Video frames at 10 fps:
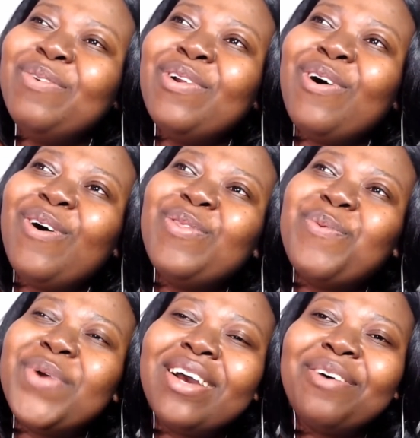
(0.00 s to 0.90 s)
went all
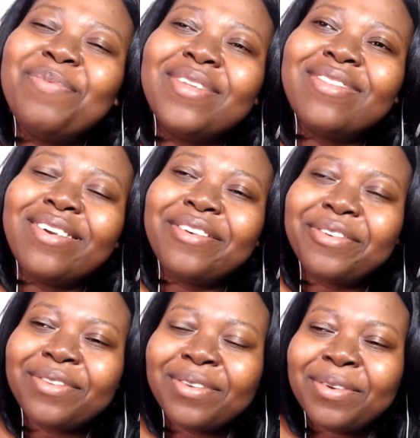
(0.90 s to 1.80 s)
the way up the
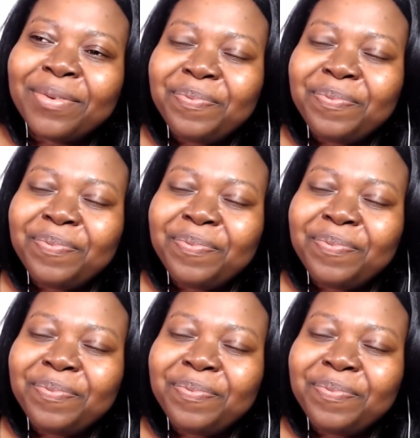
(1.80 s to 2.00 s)
stairs